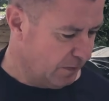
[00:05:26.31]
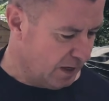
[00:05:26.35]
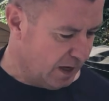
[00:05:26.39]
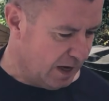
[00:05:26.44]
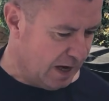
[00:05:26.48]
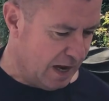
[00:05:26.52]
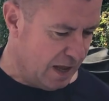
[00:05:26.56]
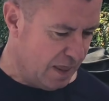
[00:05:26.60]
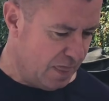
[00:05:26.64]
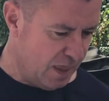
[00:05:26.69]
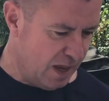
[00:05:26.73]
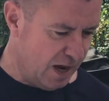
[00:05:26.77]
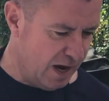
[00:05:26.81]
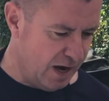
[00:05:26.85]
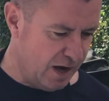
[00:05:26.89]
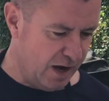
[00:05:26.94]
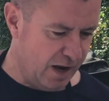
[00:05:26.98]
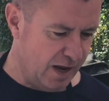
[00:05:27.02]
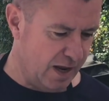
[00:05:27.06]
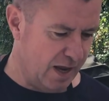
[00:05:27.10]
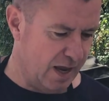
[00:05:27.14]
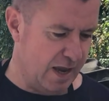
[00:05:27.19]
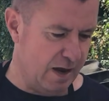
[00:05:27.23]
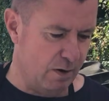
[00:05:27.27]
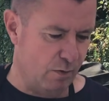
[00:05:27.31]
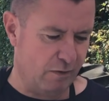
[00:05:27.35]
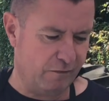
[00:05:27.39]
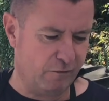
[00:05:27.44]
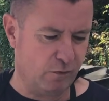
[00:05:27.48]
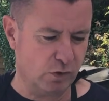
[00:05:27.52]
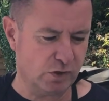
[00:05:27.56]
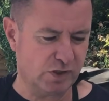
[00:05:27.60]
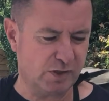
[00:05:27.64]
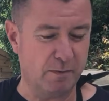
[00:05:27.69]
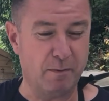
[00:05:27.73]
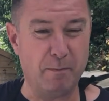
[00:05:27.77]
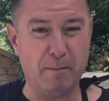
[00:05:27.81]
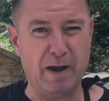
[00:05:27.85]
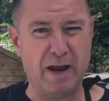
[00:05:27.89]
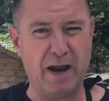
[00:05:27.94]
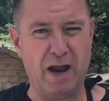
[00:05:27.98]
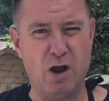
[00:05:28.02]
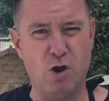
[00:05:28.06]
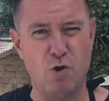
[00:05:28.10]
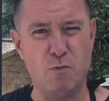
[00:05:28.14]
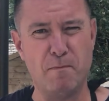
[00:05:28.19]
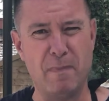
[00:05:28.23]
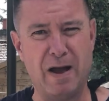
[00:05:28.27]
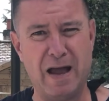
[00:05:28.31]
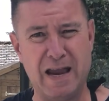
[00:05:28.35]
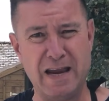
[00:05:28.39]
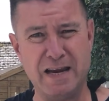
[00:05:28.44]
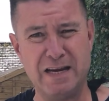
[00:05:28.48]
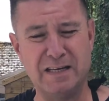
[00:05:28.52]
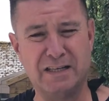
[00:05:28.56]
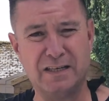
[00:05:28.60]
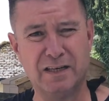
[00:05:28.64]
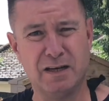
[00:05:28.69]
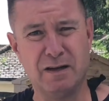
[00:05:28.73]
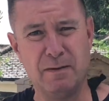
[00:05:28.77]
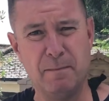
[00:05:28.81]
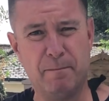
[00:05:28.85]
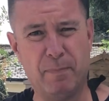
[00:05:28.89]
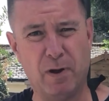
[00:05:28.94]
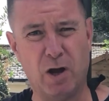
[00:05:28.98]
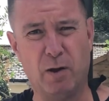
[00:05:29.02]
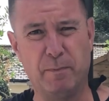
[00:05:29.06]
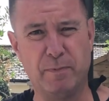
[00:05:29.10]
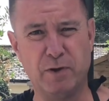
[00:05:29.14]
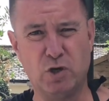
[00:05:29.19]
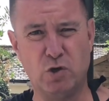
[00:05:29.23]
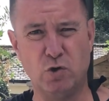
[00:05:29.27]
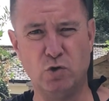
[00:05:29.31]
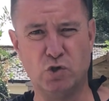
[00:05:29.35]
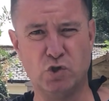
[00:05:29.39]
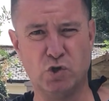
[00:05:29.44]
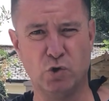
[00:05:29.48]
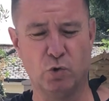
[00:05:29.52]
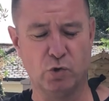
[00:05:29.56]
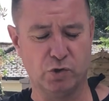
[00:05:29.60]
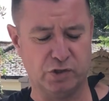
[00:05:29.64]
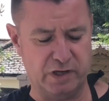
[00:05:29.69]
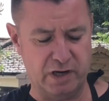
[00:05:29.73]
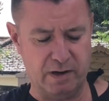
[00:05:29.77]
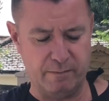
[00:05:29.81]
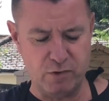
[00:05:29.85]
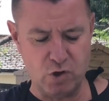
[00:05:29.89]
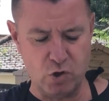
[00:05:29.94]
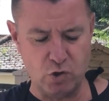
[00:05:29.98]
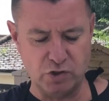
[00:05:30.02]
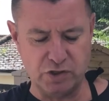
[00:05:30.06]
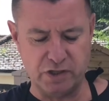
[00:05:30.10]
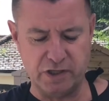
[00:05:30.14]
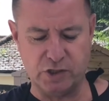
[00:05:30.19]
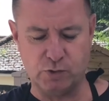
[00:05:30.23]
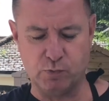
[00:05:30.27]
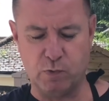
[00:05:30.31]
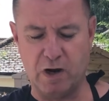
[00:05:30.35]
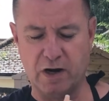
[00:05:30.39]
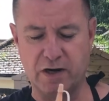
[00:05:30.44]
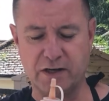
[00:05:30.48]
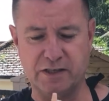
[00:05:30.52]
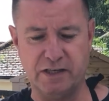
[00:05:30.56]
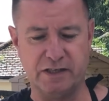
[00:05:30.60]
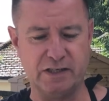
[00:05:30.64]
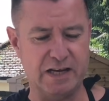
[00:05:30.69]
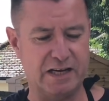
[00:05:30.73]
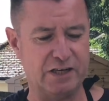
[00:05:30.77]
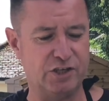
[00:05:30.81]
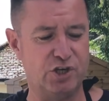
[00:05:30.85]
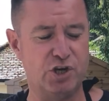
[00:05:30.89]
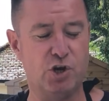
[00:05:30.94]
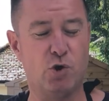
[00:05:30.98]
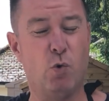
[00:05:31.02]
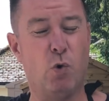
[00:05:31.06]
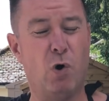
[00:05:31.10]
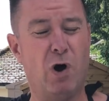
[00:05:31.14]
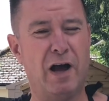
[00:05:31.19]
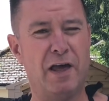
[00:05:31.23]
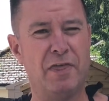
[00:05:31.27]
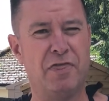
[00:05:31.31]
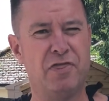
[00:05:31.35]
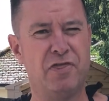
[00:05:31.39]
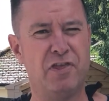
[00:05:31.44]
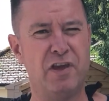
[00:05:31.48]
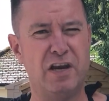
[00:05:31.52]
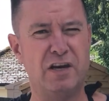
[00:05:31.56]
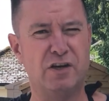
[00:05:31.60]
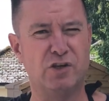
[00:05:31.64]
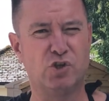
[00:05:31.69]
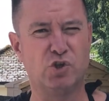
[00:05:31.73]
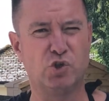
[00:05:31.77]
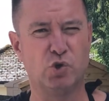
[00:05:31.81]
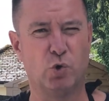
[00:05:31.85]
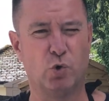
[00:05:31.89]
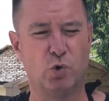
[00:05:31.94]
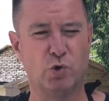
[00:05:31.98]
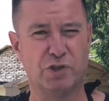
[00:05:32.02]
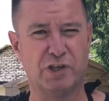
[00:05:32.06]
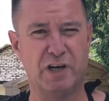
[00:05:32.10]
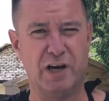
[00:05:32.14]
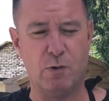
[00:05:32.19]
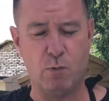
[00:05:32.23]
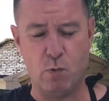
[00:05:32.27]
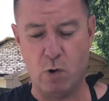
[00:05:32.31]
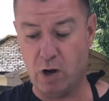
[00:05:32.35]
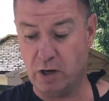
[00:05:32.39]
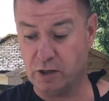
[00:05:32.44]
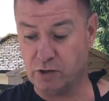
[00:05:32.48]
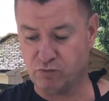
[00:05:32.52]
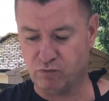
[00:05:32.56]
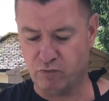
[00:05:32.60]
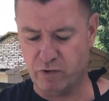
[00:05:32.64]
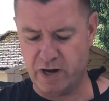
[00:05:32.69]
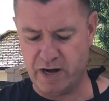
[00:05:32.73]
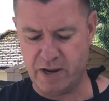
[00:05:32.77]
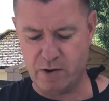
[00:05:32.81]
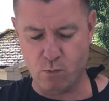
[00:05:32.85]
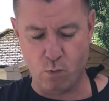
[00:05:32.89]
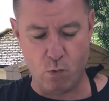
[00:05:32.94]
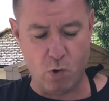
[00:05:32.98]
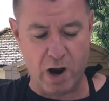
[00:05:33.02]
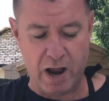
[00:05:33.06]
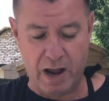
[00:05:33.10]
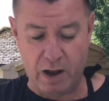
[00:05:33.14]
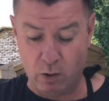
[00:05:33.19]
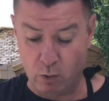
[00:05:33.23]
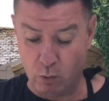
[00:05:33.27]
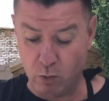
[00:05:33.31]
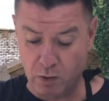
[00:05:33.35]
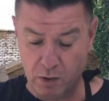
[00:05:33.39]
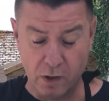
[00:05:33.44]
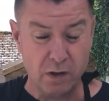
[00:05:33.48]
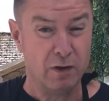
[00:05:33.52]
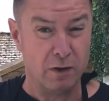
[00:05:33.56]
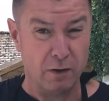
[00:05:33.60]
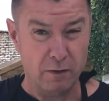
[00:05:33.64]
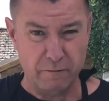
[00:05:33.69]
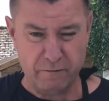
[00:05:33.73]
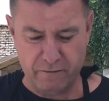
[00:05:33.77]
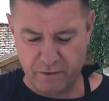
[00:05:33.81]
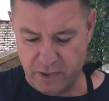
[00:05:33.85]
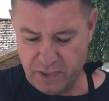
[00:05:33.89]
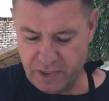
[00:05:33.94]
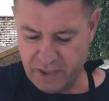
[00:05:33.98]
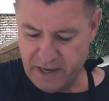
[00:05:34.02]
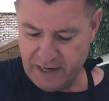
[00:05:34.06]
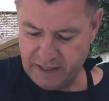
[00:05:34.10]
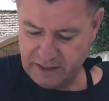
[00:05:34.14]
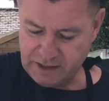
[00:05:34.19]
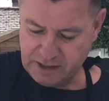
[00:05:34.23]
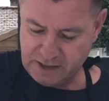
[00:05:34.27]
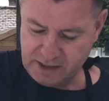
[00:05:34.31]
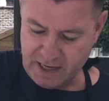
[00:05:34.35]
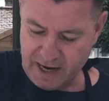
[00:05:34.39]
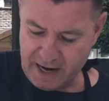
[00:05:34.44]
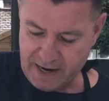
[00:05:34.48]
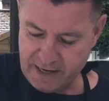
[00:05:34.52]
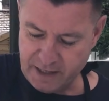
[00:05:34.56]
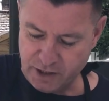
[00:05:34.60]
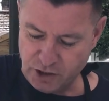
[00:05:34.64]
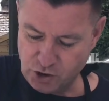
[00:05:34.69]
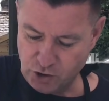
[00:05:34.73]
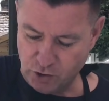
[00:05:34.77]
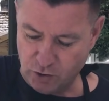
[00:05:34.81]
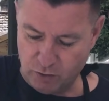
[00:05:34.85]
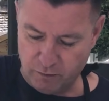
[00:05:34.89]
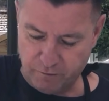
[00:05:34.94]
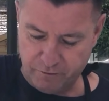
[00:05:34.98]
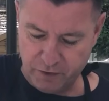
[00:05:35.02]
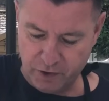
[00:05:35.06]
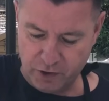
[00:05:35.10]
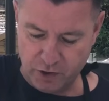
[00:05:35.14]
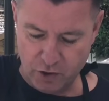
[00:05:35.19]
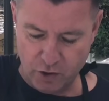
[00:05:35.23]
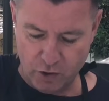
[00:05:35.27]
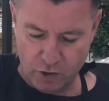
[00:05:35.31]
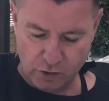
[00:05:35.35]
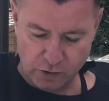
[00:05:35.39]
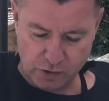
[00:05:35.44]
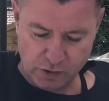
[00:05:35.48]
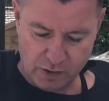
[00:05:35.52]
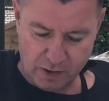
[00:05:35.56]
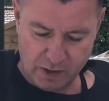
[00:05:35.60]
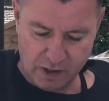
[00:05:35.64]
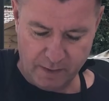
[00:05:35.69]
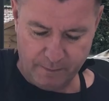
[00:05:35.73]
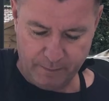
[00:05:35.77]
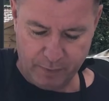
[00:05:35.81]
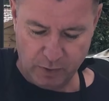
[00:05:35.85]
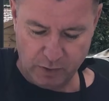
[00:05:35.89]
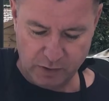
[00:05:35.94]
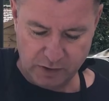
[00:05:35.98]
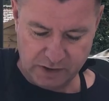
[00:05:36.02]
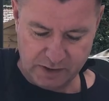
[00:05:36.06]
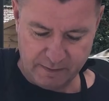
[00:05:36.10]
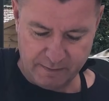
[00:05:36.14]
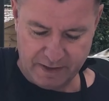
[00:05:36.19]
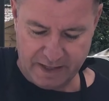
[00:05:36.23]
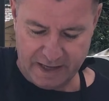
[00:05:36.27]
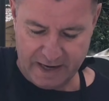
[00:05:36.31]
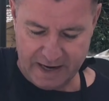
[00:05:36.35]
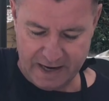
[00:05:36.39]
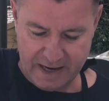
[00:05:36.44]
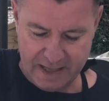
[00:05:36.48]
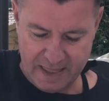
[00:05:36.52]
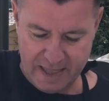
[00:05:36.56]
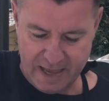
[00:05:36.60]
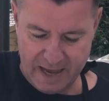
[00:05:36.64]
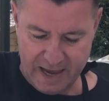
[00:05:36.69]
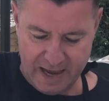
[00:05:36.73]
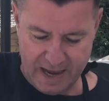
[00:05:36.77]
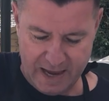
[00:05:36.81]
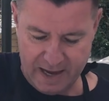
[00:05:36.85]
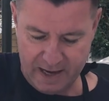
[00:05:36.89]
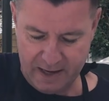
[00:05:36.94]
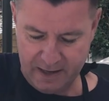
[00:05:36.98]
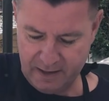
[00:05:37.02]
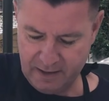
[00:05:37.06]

And then here I've got some of my homemade barbecue sauce. Now I'm using this one because it's actually quite a thin sauce and it works really well for this stage of the cook. So I'm going to put some of that in there.